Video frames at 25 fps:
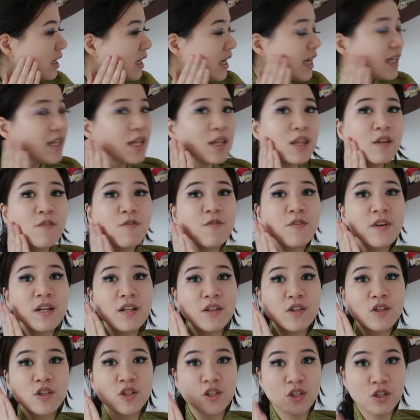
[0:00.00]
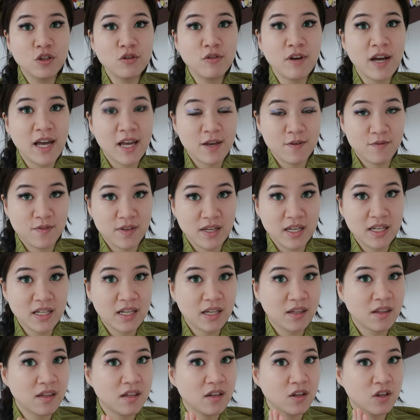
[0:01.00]
It doesn't feel too heavy,
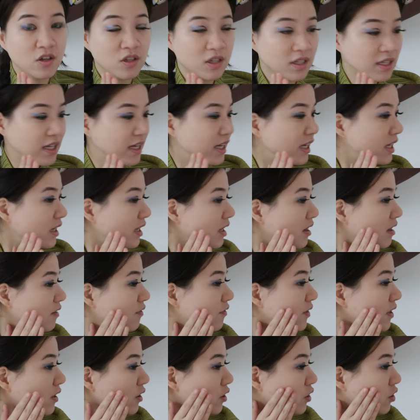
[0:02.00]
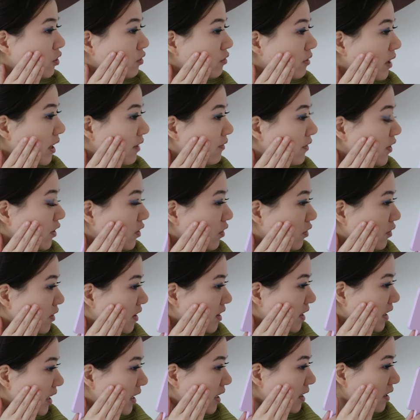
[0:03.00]
that's the good thing. It doesn't feel too heavy on your
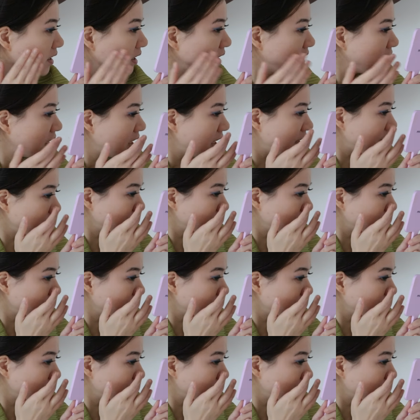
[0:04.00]
skin. If